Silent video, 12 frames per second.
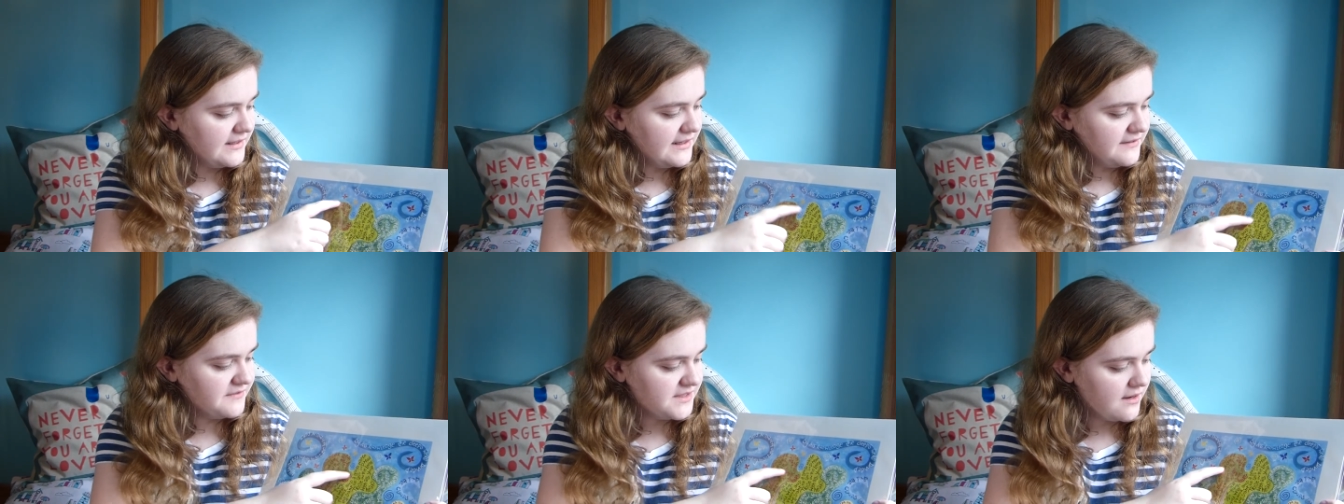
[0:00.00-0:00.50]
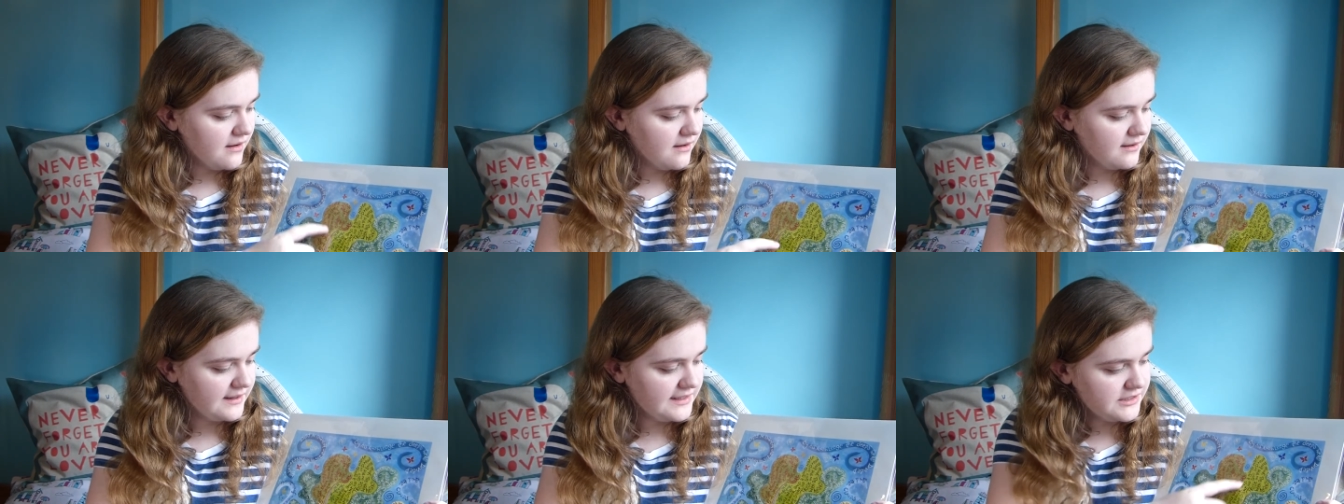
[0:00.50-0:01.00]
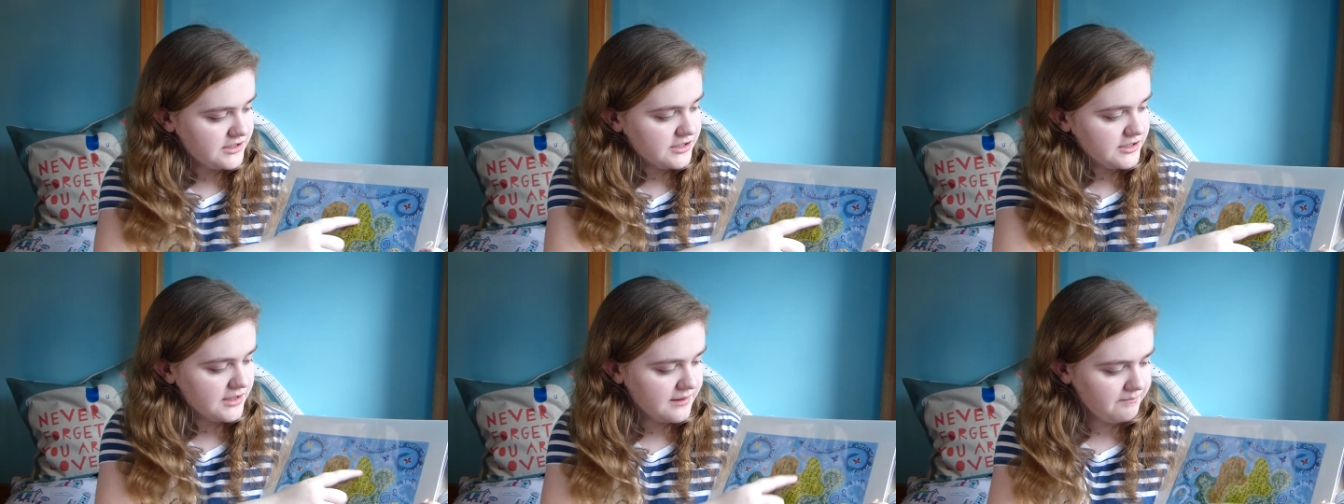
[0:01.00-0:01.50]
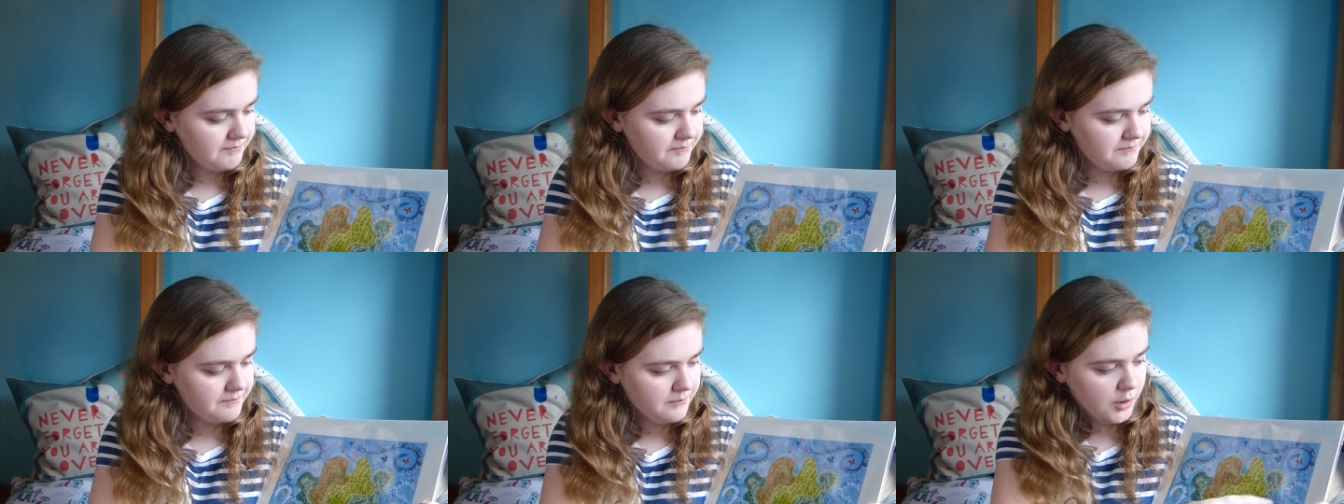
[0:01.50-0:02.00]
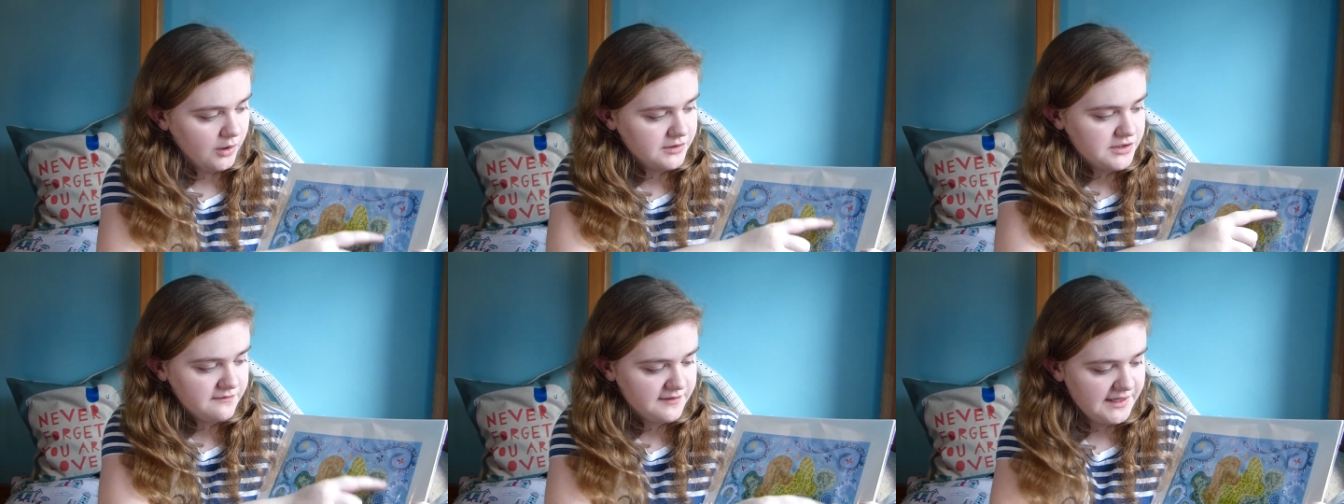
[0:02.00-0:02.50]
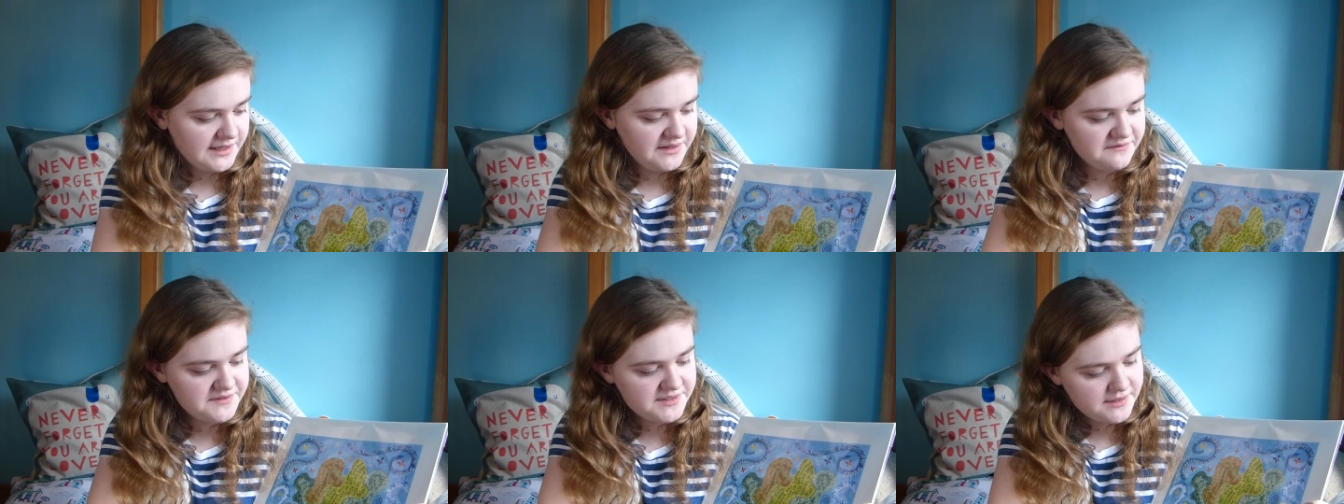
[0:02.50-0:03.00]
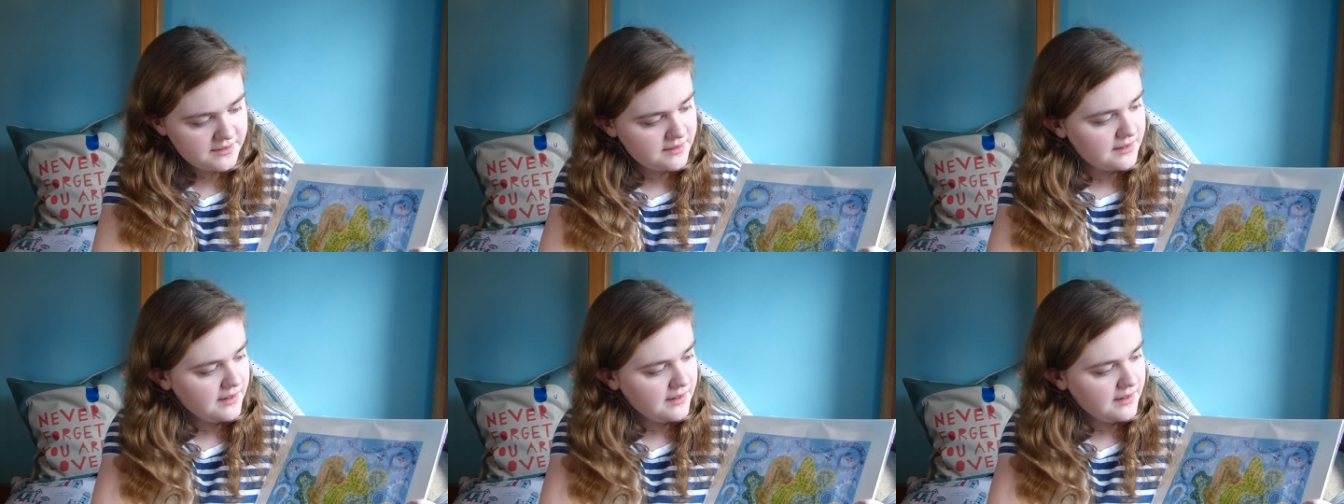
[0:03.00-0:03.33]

leaves are, each um, branch of leaves,